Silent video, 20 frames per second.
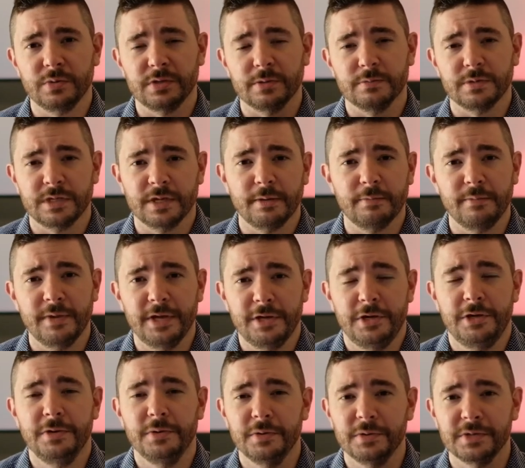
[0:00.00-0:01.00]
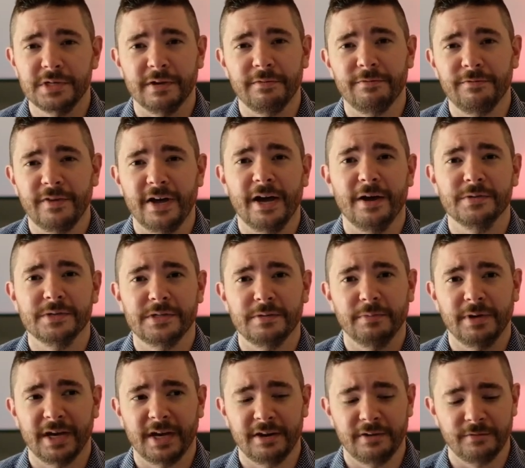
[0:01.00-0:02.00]
some submenus and found
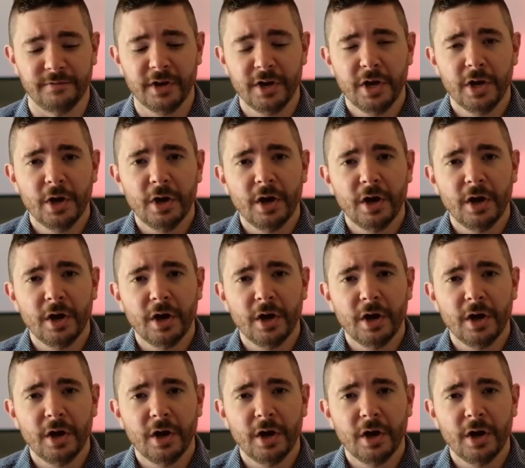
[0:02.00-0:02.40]
some kind of